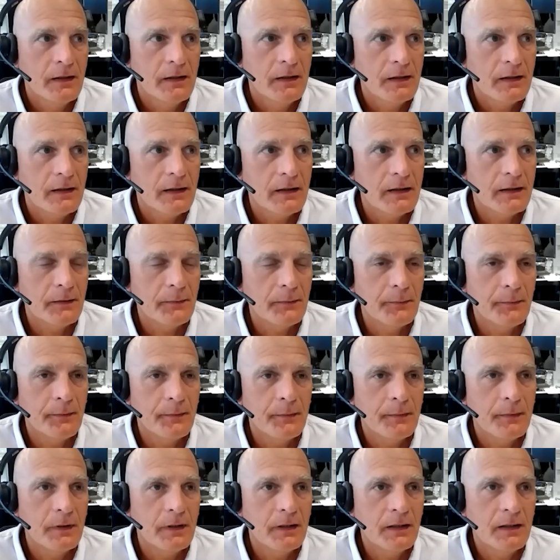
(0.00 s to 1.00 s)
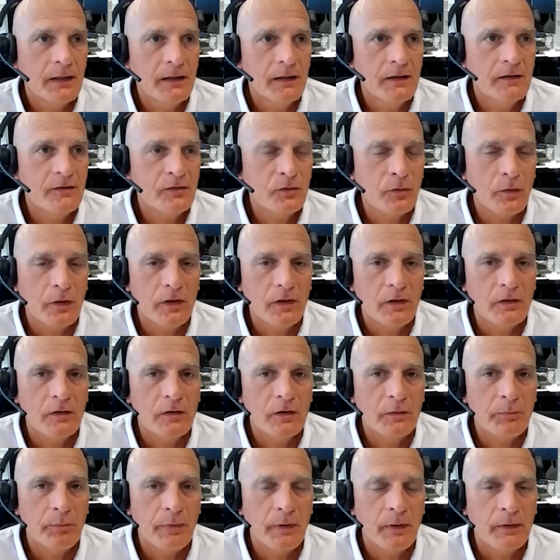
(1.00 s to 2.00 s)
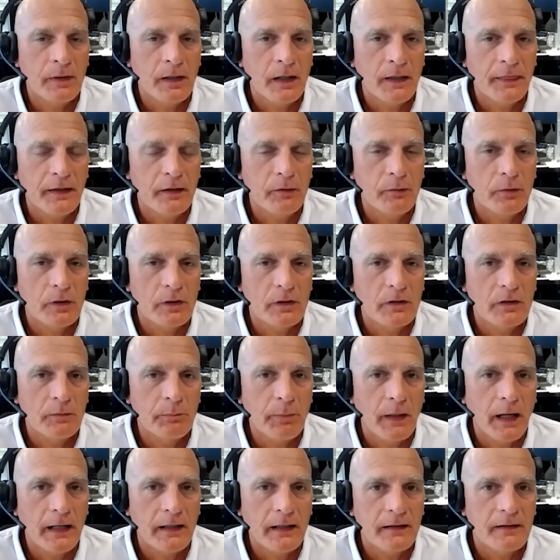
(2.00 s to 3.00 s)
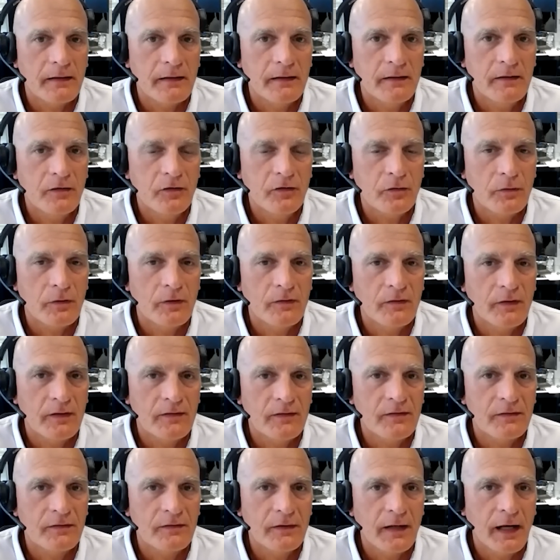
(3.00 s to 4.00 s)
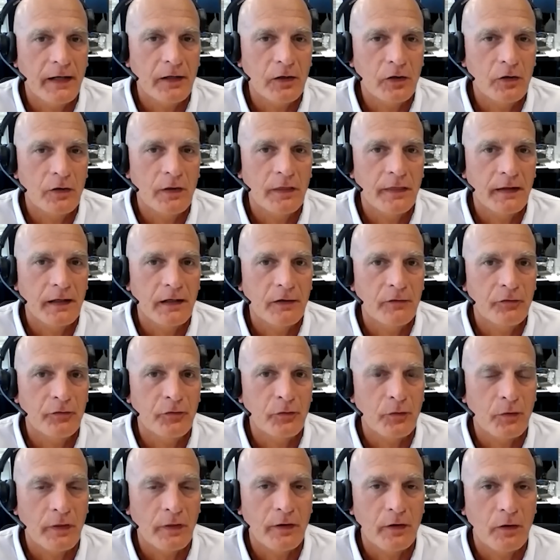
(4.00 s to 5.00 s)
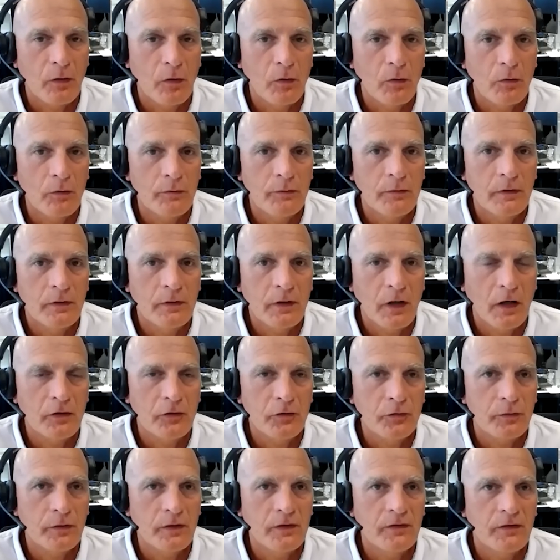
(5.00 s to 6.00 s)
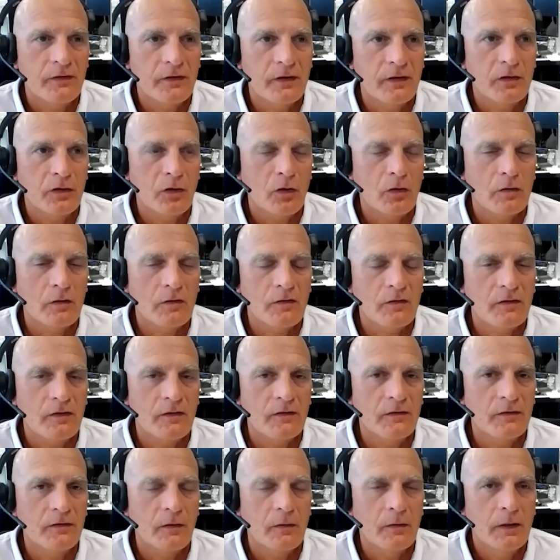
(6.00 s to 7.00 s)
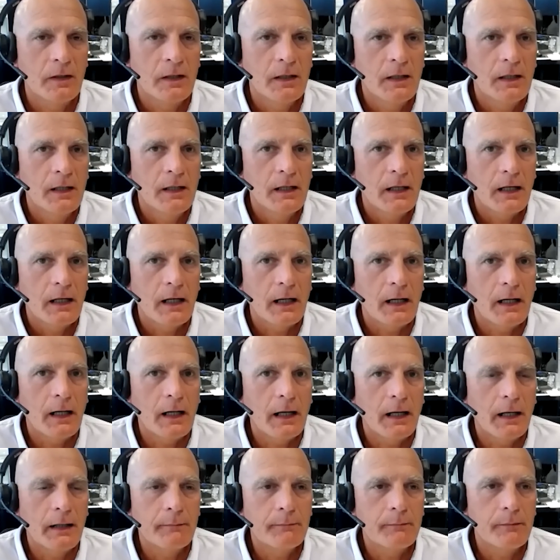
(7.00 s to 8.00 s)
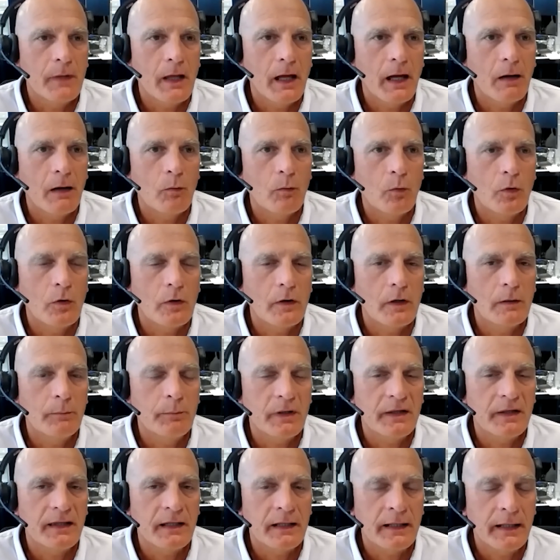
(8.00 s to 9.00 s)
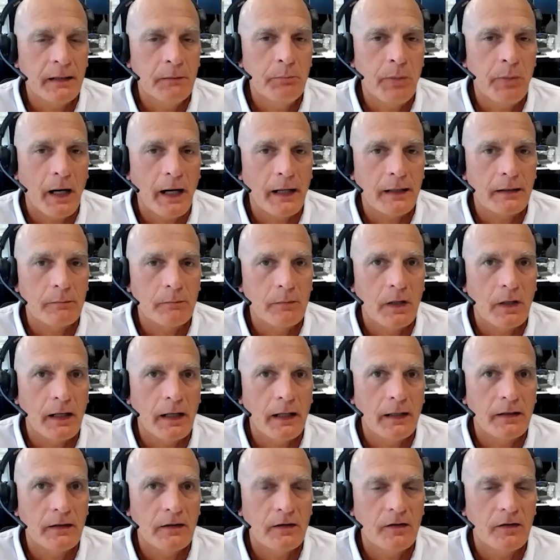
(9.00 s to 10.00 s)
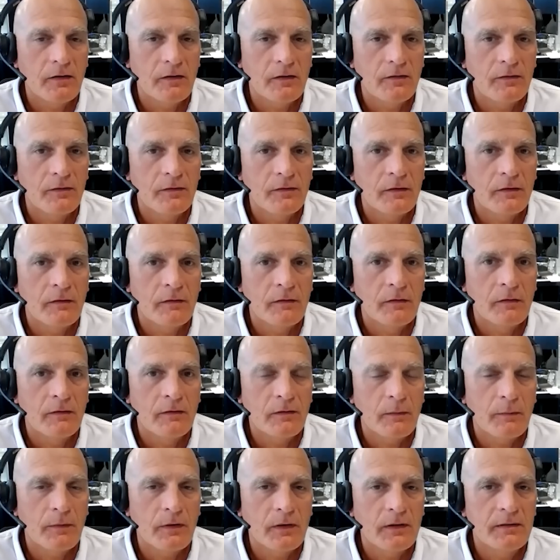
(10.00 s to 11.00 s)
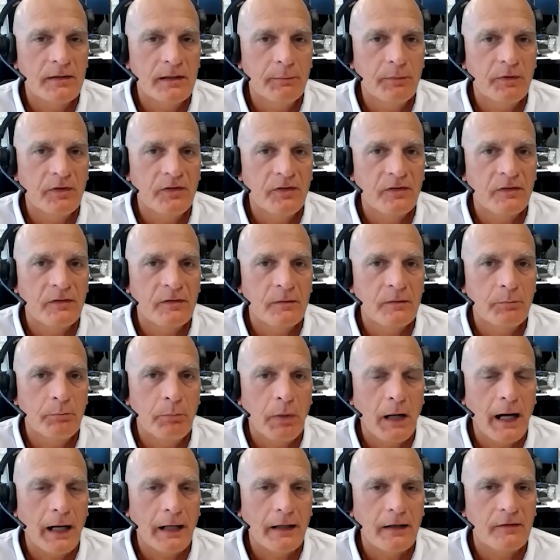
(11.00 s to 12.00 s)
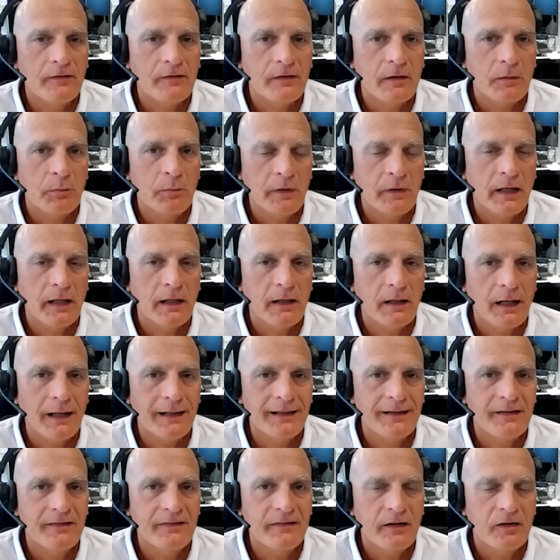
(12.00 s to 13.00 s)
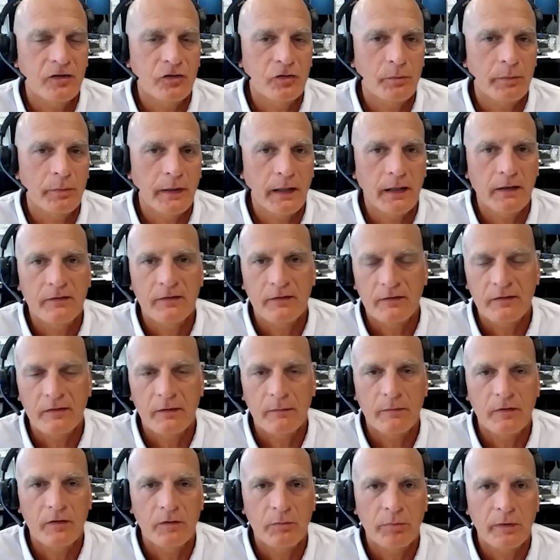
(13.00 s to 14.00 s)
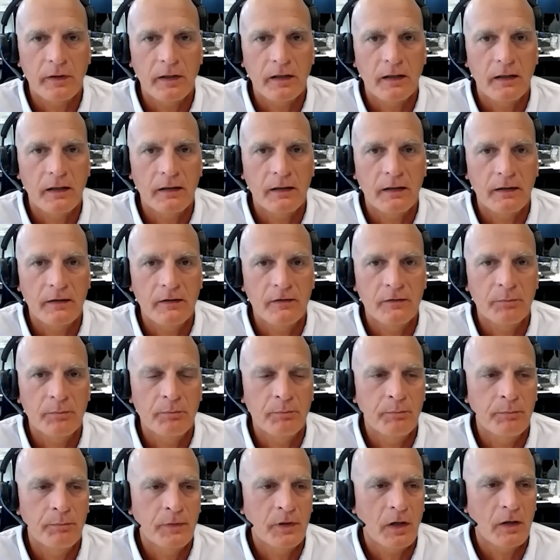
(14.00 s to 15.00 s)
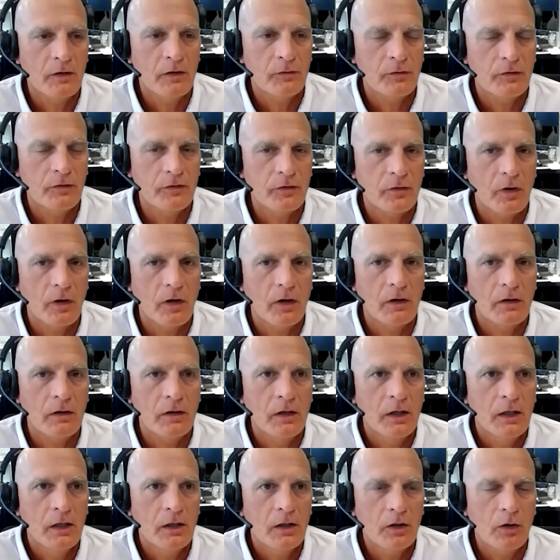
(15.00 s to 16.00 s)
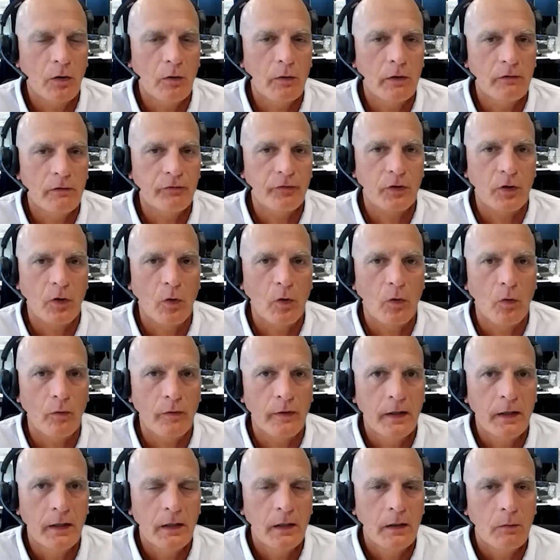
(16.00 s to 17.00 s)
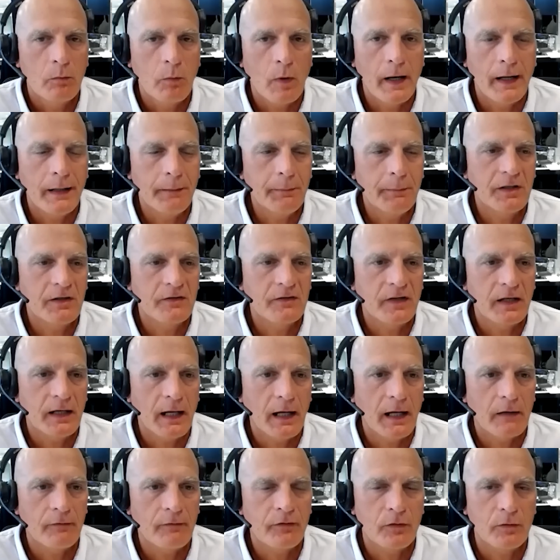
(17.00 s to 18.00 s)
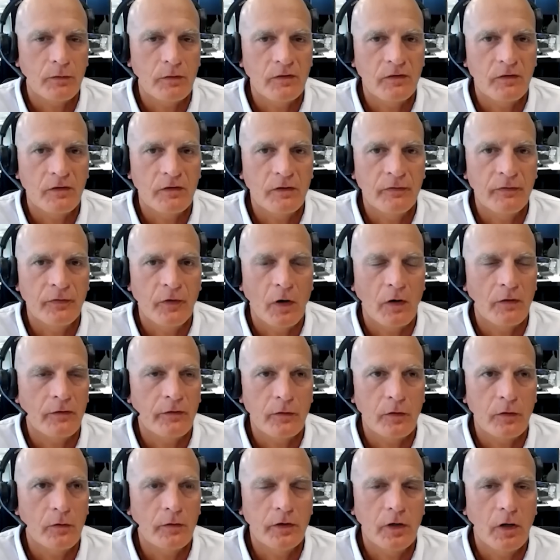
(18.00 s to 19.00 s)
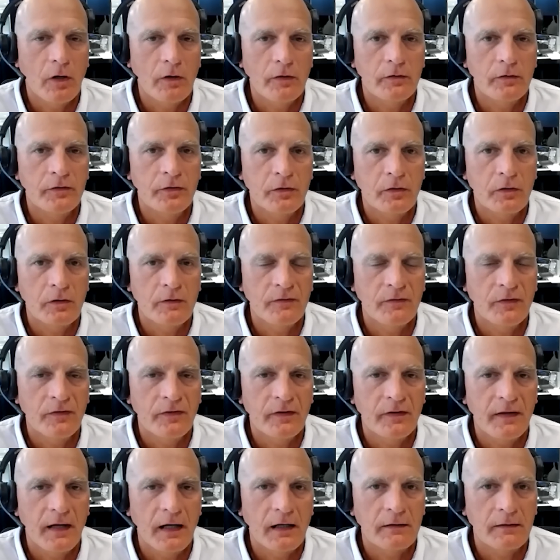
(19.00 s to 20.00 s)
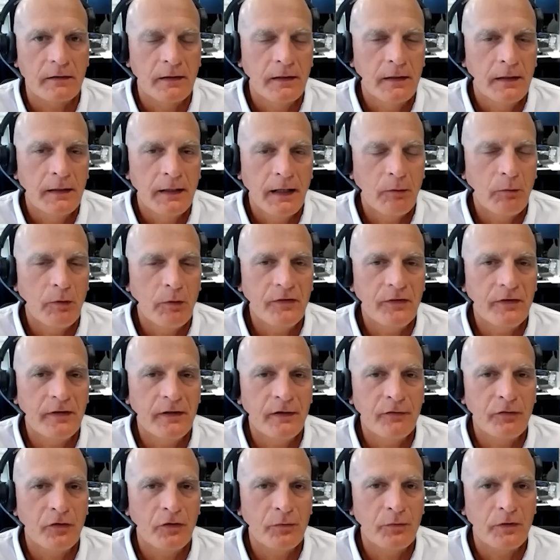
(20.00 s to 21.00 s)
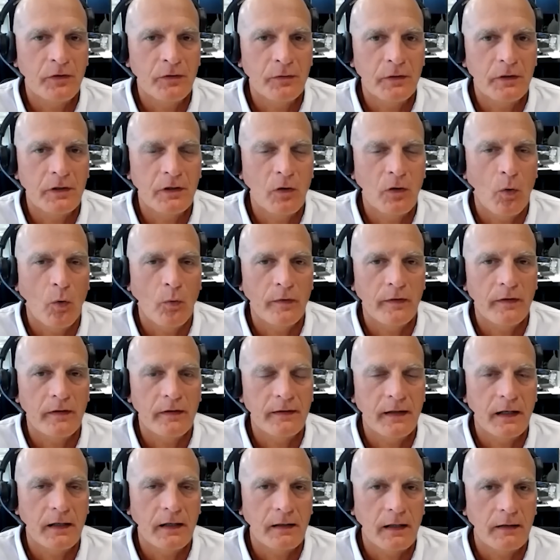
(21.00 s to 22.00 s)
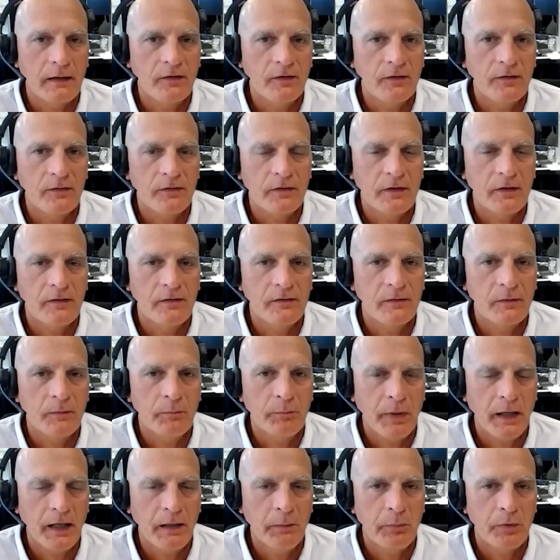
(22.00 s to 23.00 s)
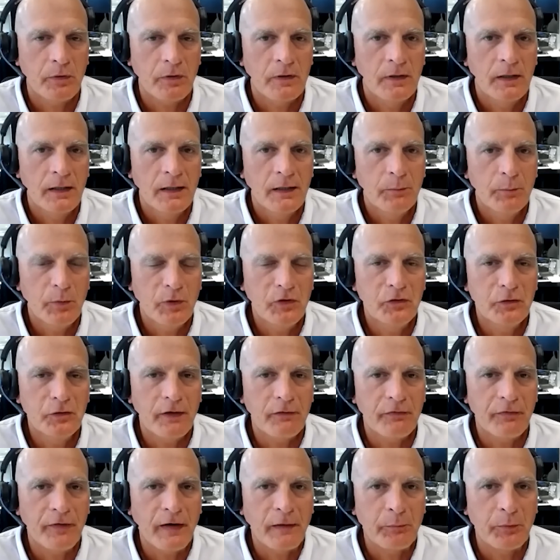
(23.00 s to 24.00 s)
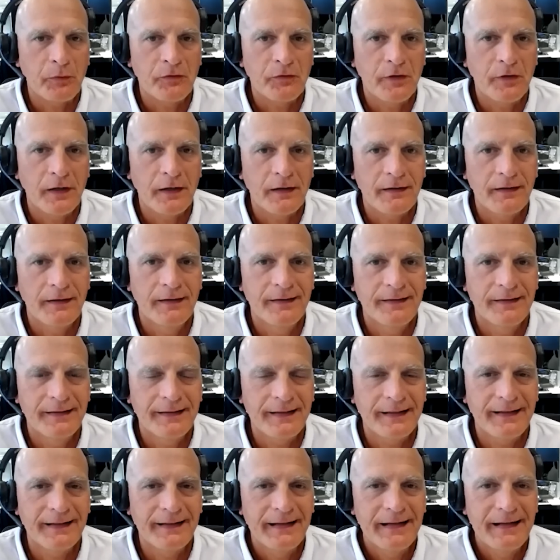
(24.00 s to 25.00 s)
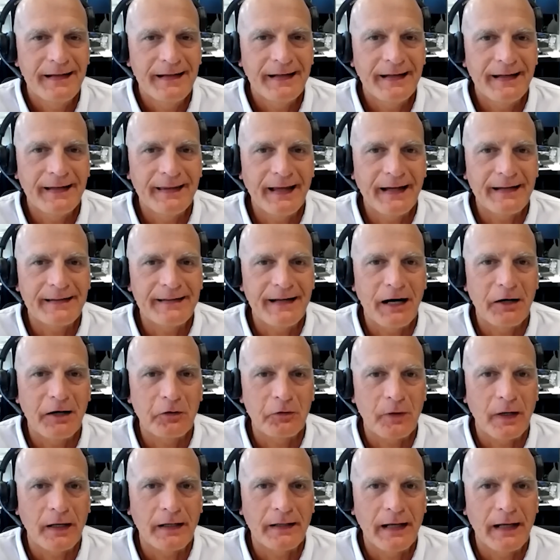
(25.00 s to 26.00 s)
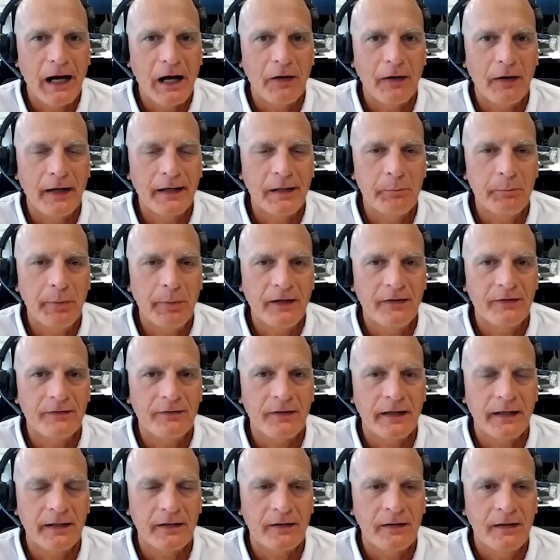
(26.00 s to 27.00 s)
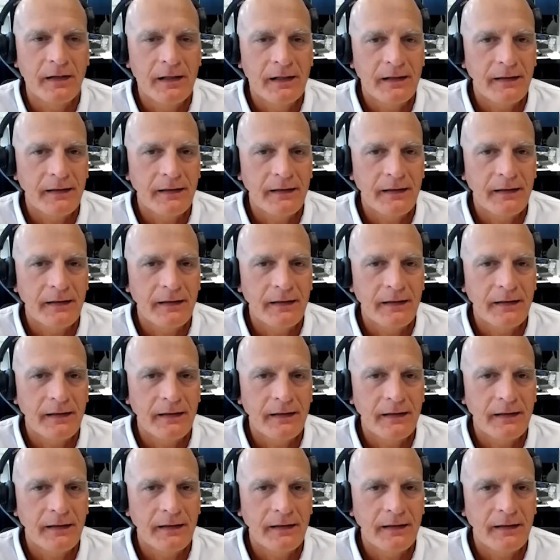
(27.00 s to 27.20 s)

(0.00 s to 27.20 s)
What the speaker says: Mm-hmm. Is going to look, or I think we're going to look back at that history, is that's not a good thing for their own countries and currencies. So I'm not worried, but the key bottom line is some of the deepest pockets on the planet, i.e. central banks and some of these countries are all going for gold. Why? Because they have to. It's default. Their only alternative is the dollar. And what's the difference between gold and the dollar? Obviously, it's the paper, but you get 5% in that dollar right now on a base layer.